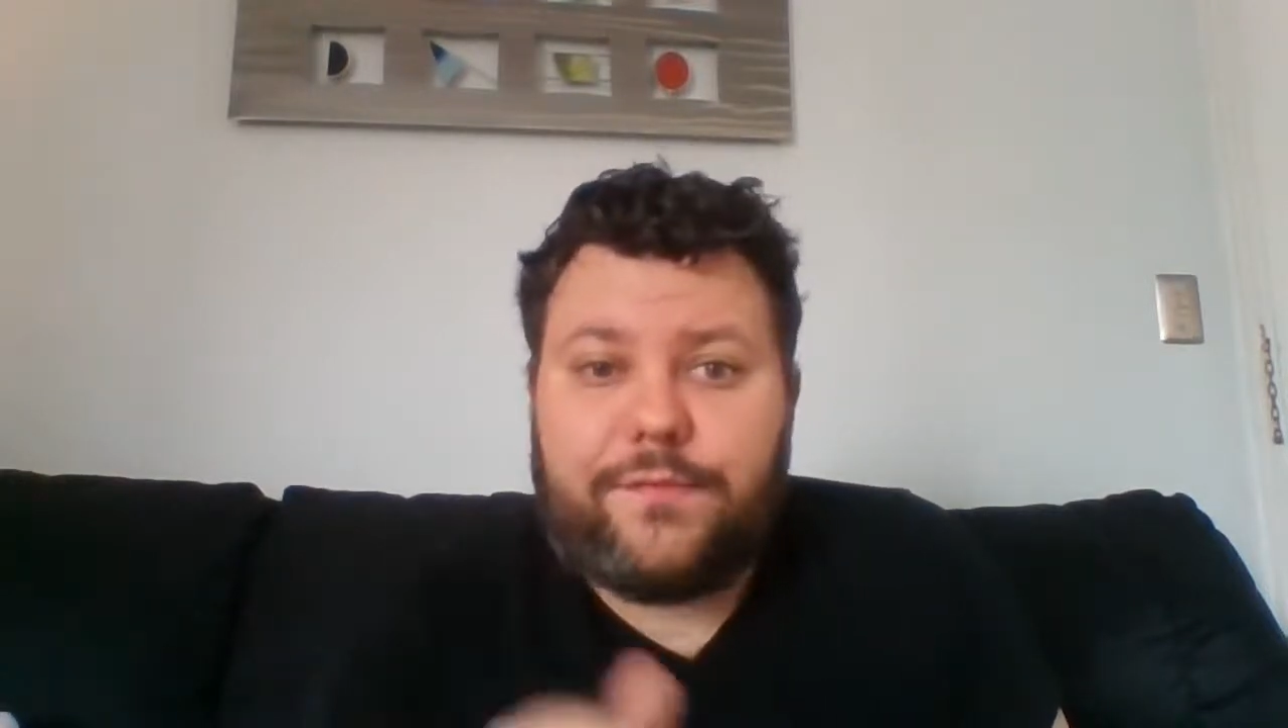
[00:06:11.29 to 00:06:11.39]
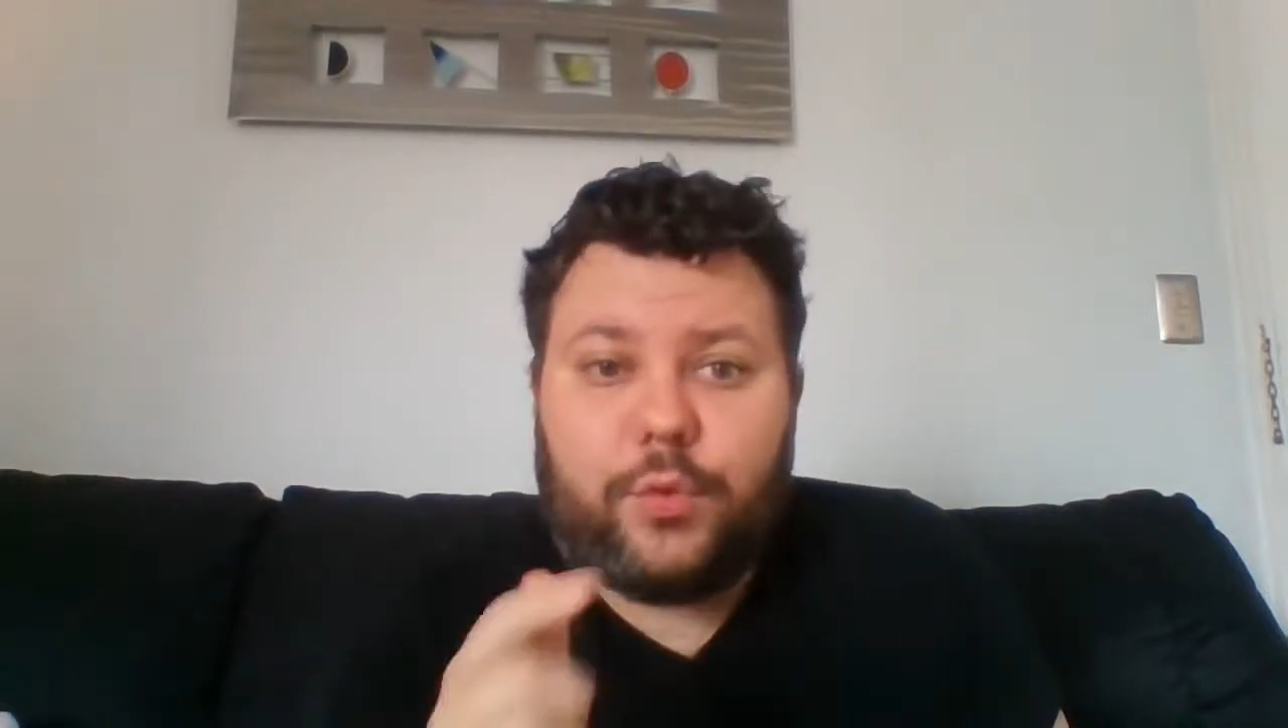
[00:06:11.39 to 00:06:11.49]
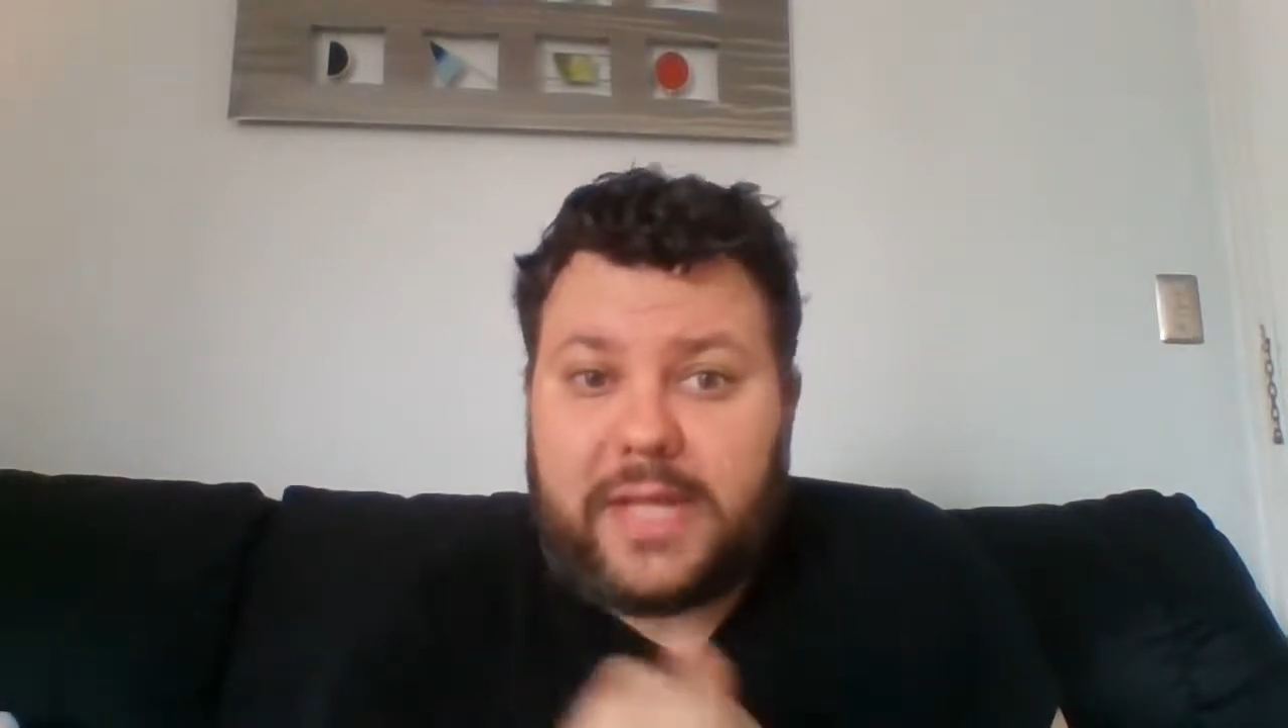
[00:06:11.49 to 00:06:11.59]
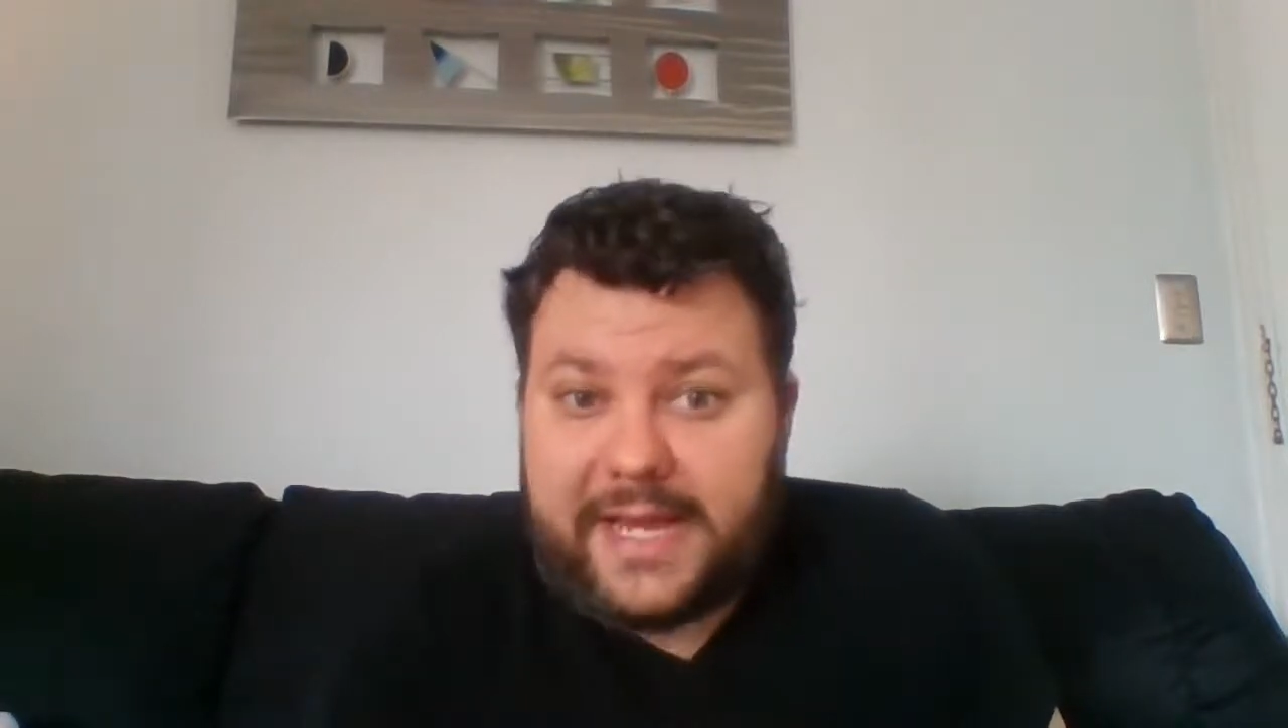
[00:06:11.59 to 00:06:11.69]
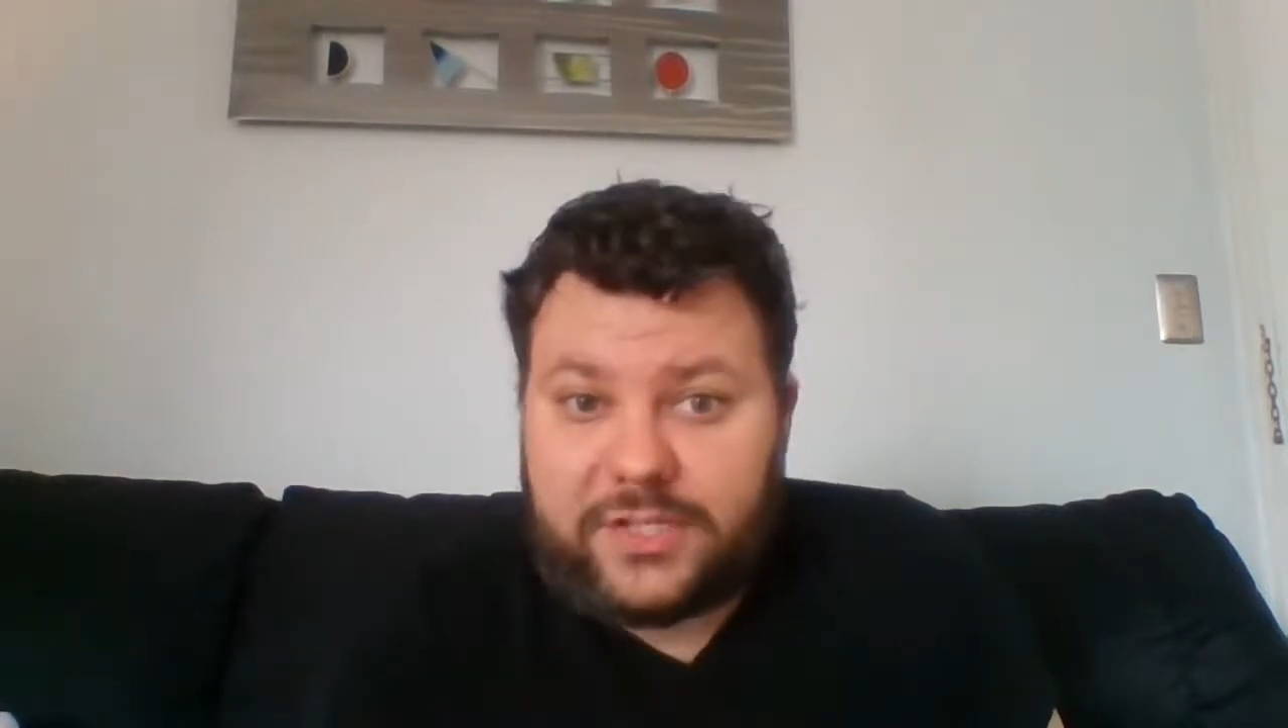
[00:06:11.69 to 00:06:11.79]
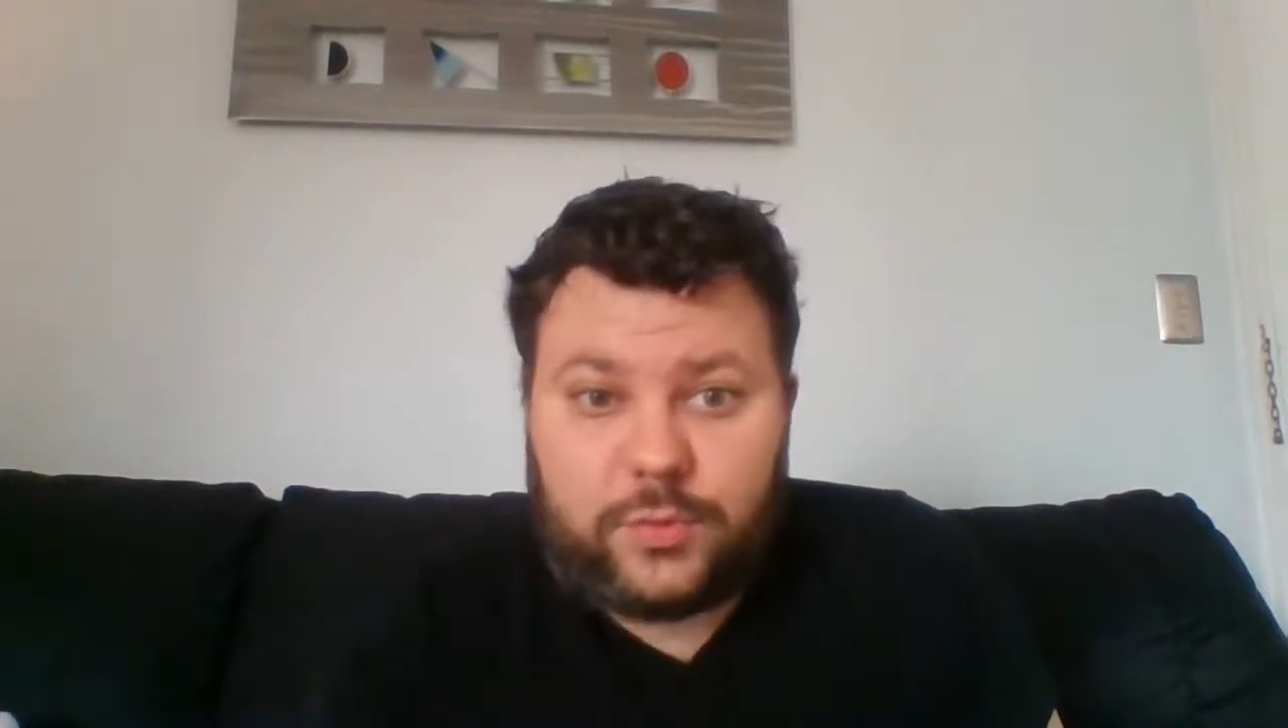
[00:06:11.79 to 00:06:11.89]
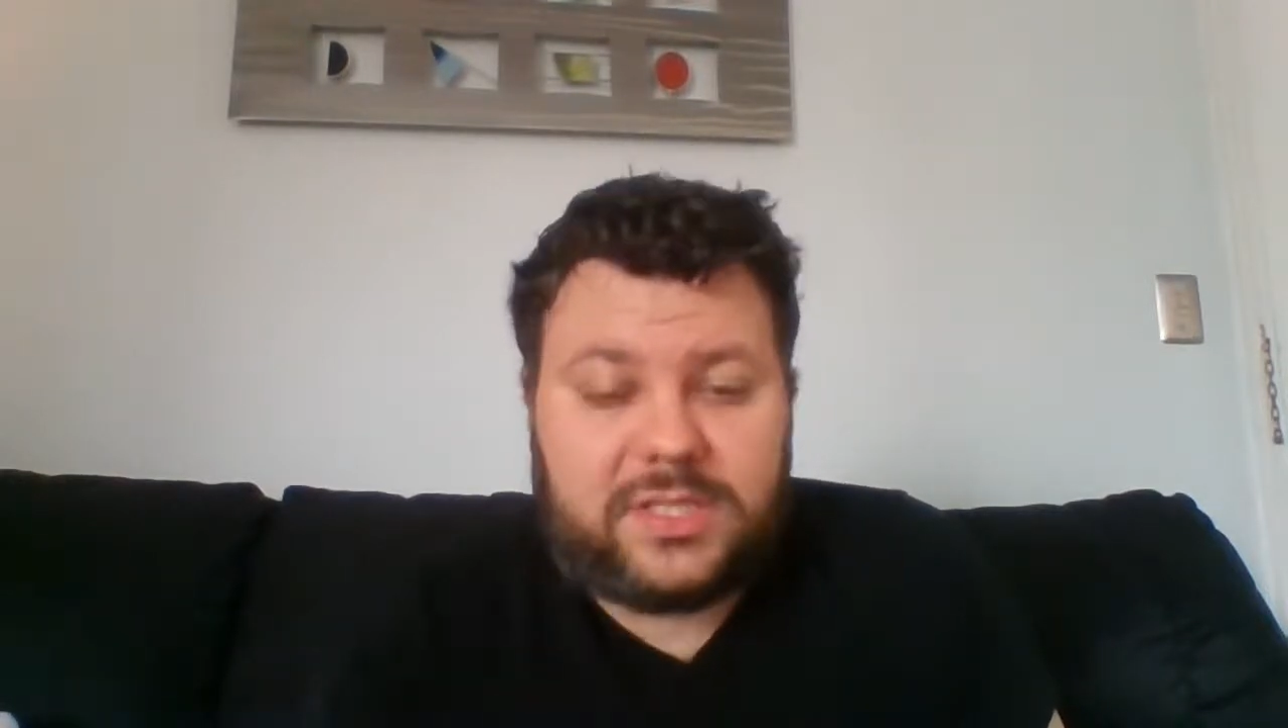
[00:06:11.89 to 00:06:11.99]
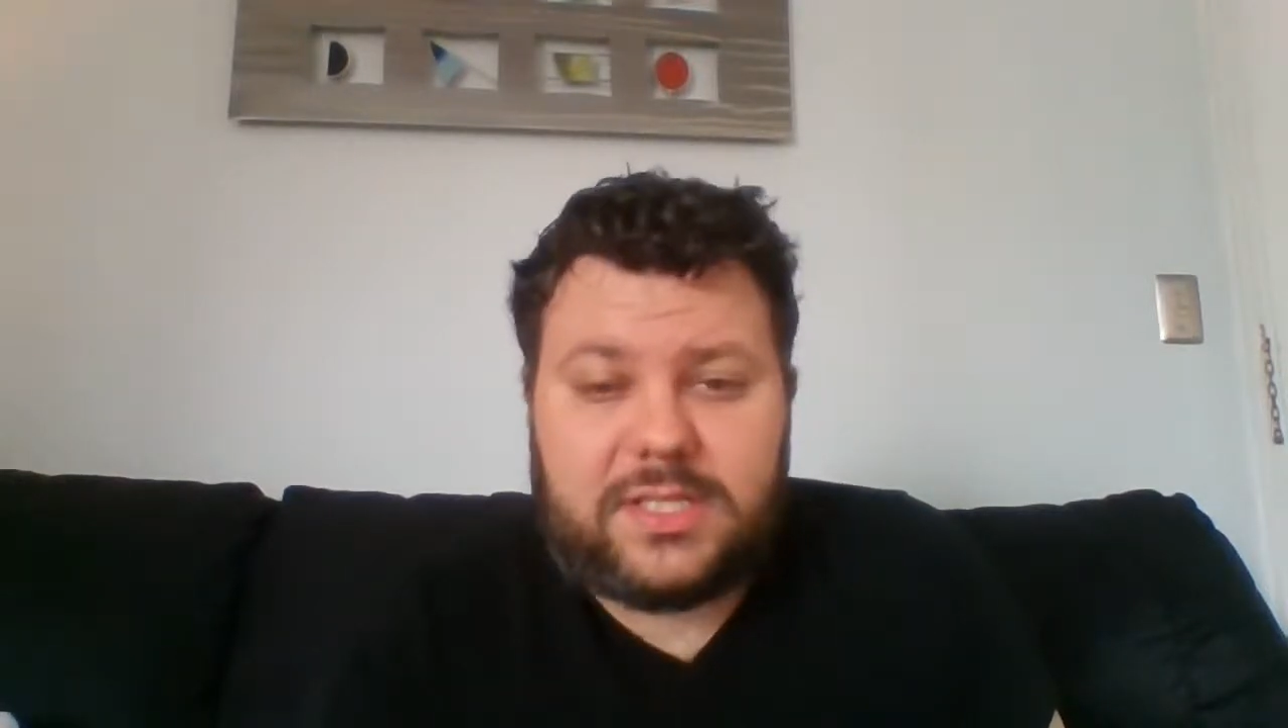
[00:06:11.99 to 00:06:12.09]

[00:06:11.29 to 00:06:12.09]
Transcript: for last week's